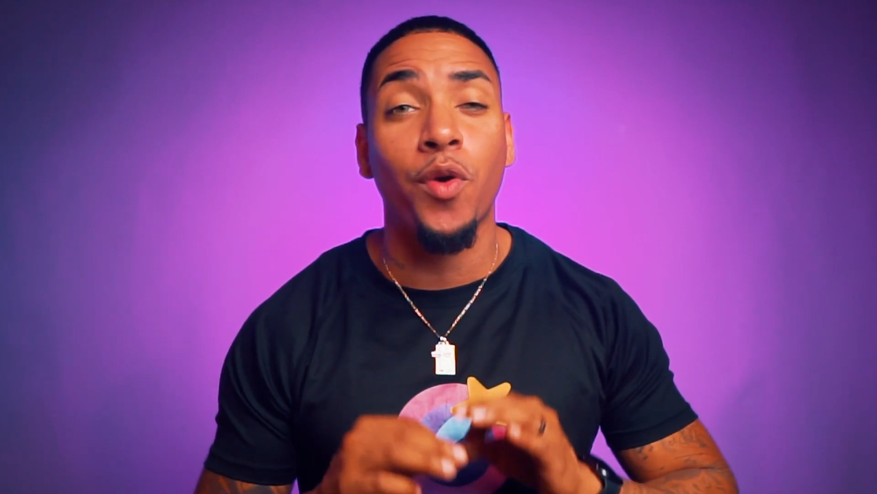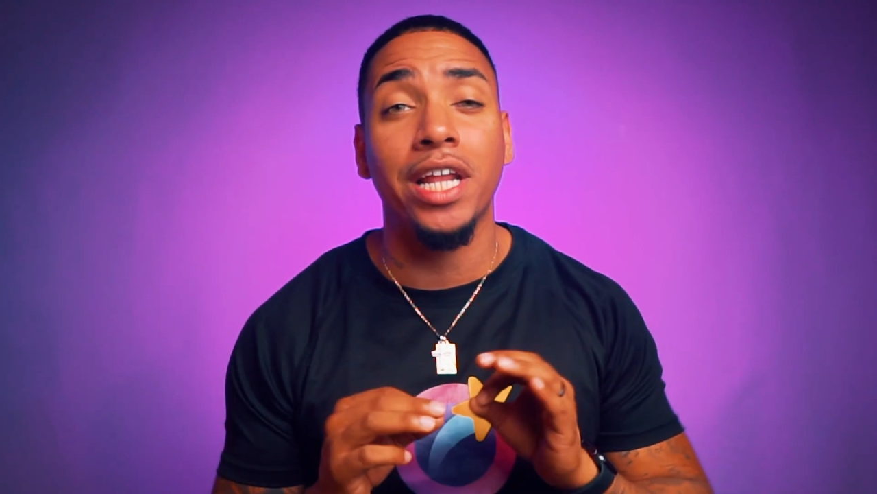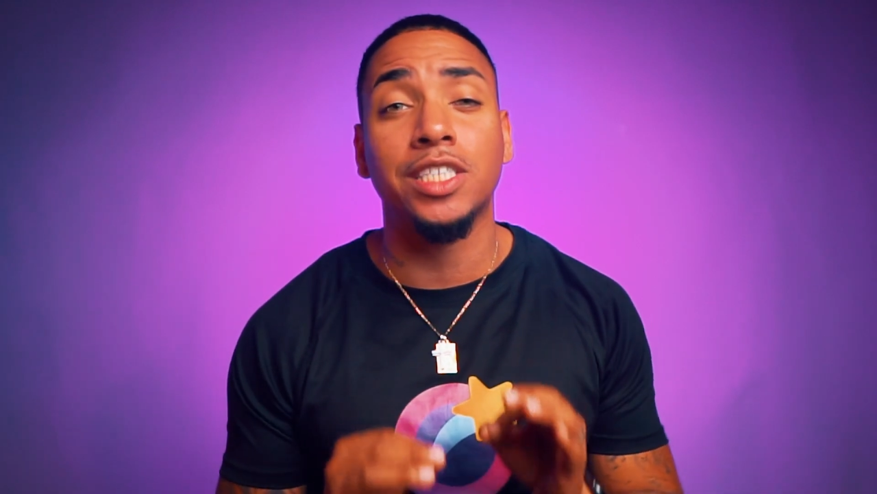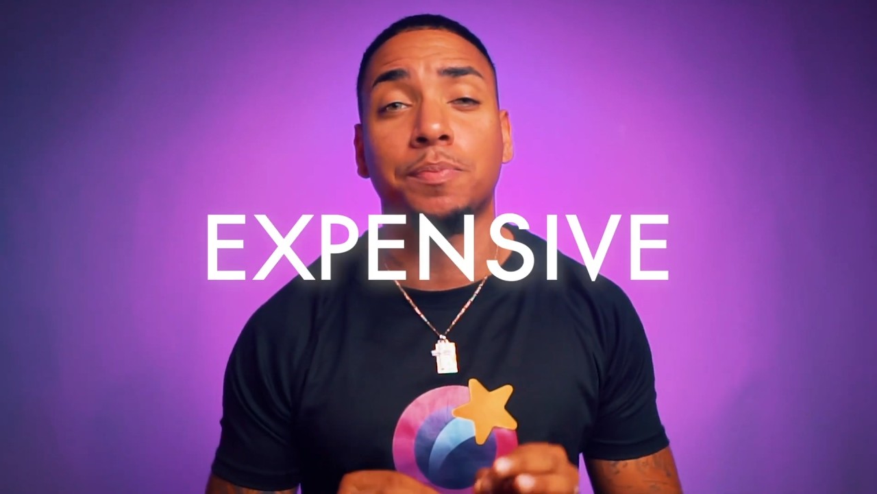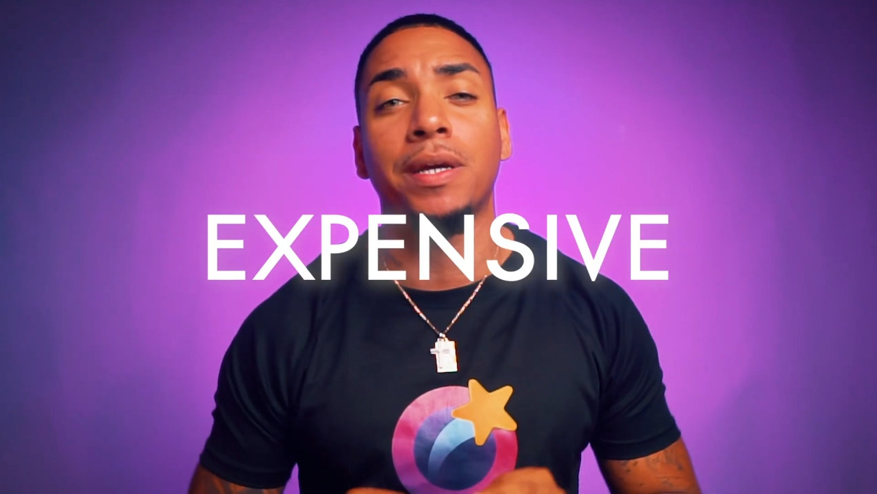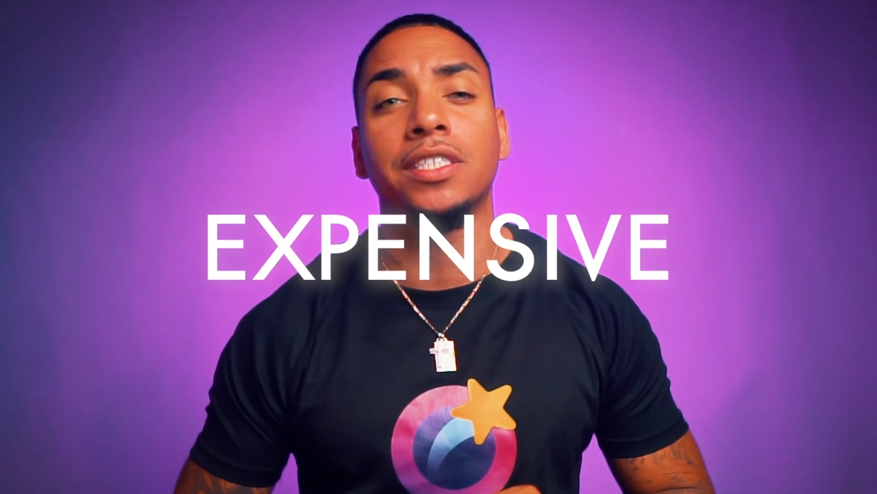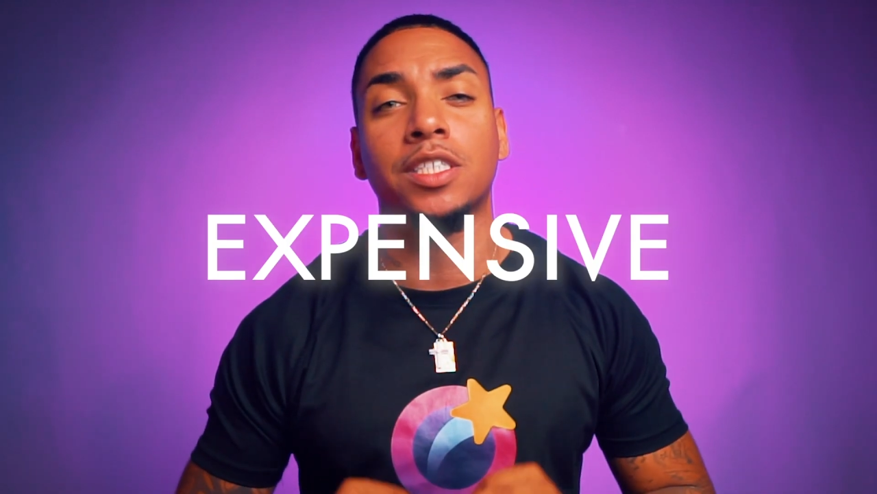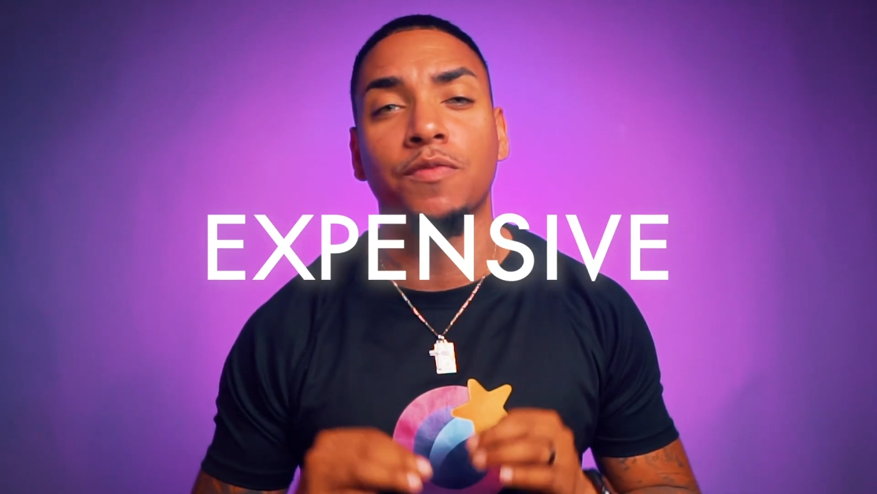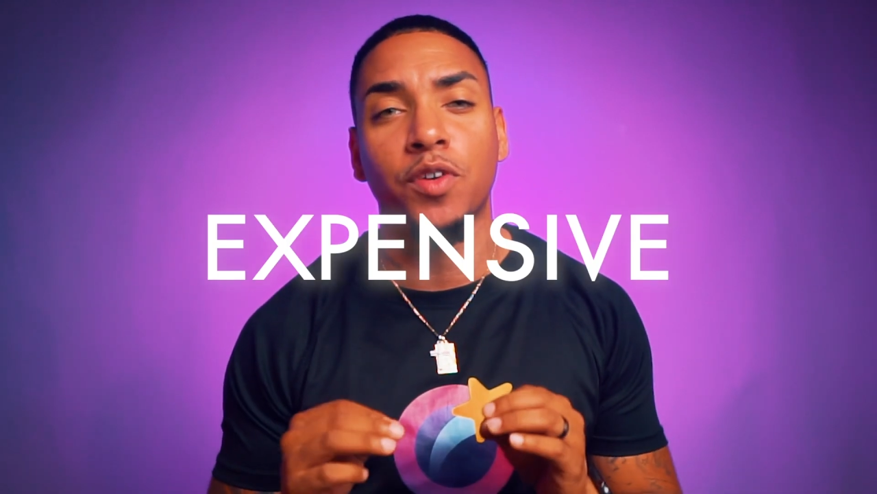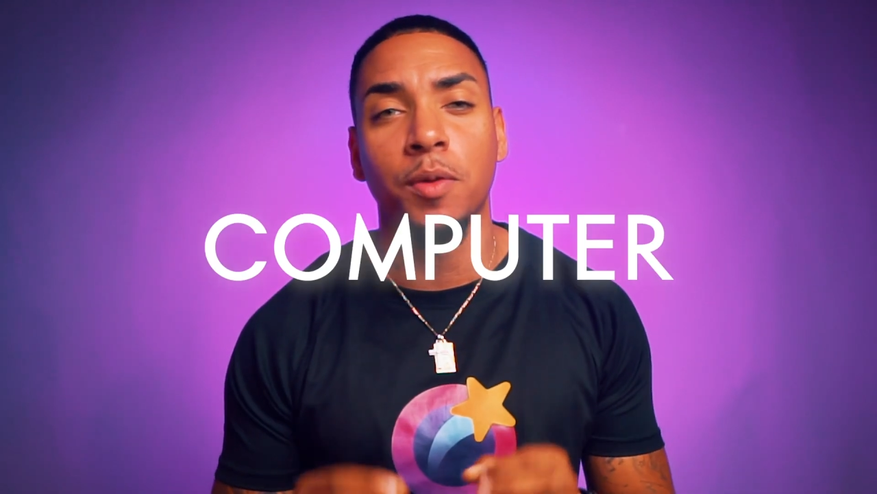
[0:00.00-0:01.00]
an
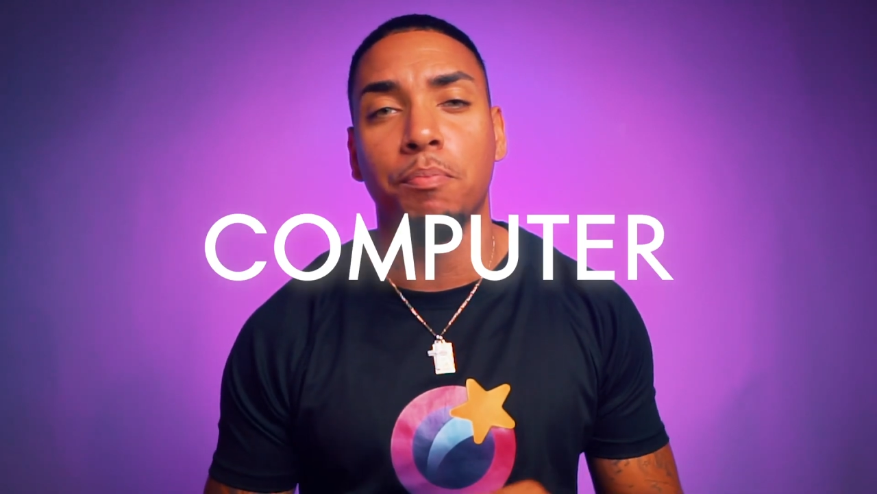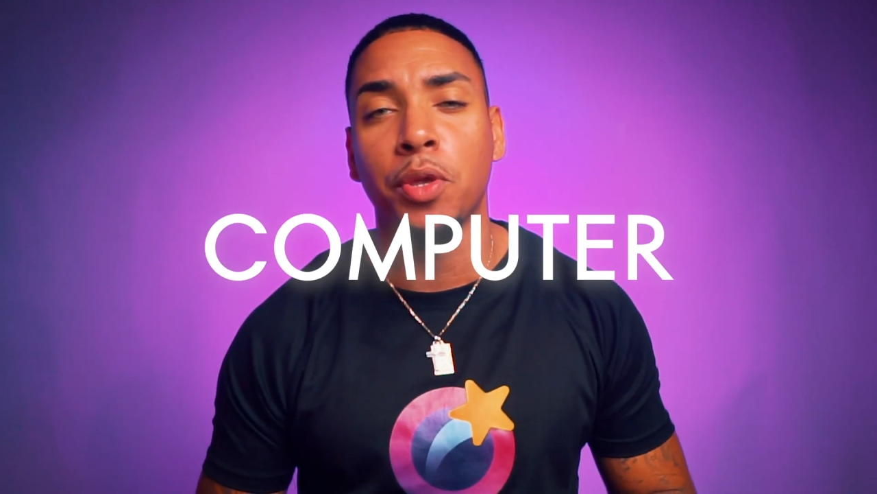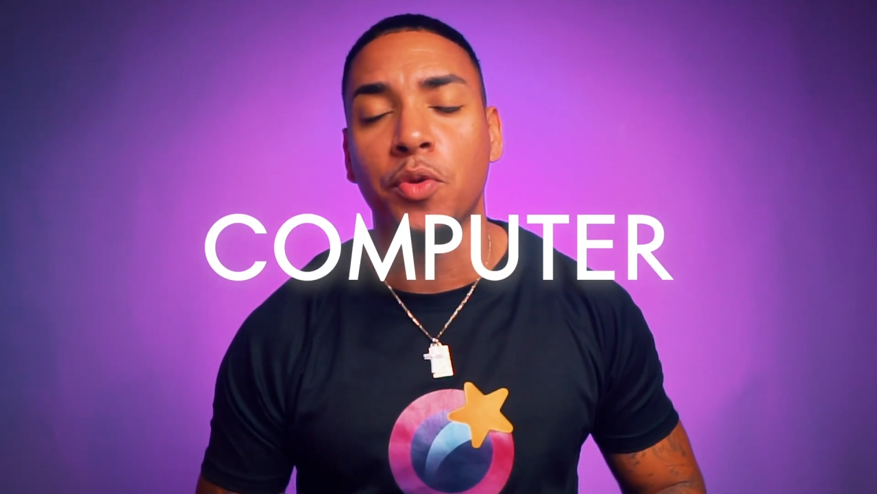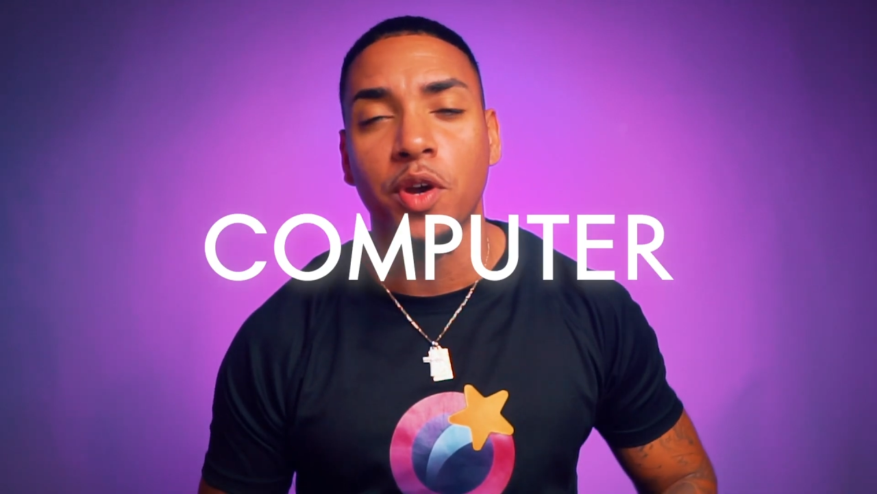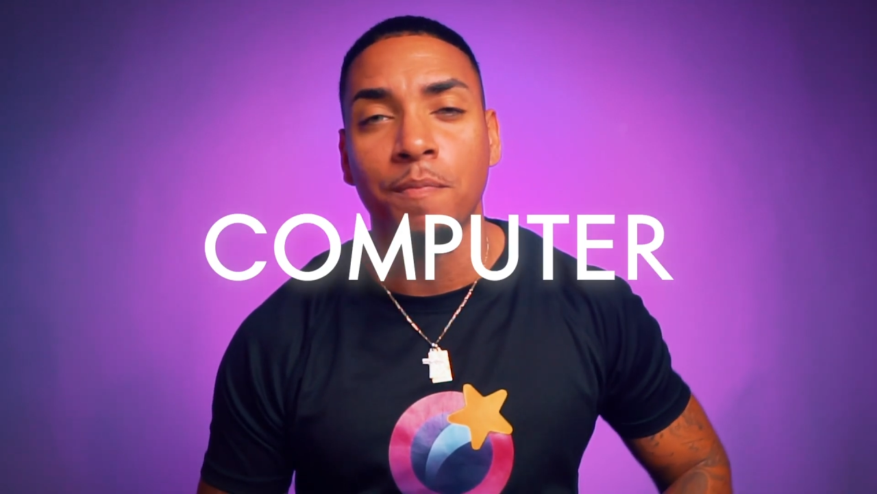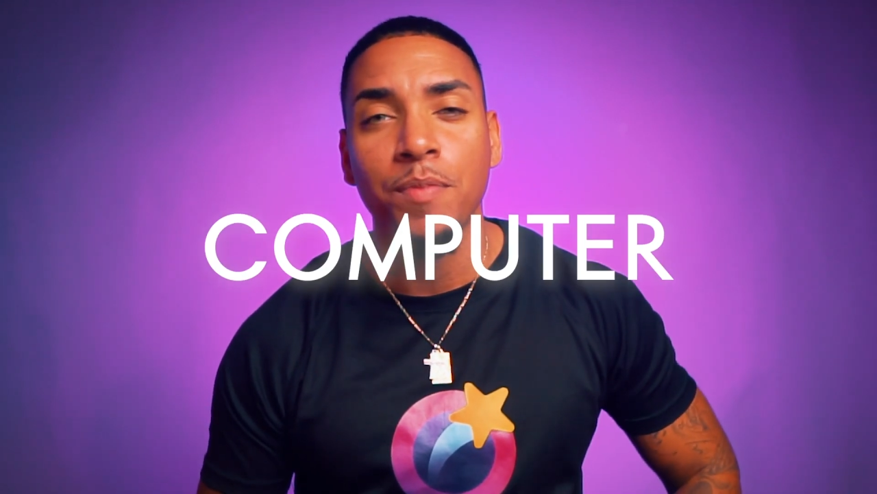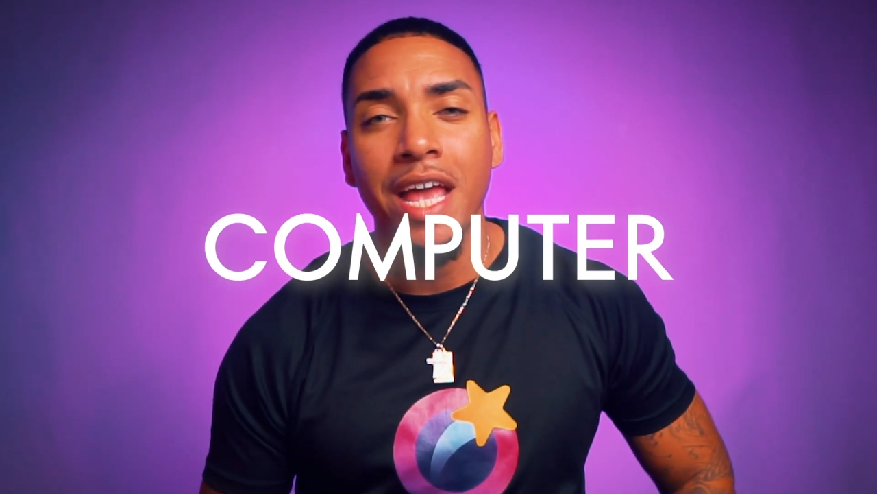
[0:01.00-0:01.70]
expensive computer.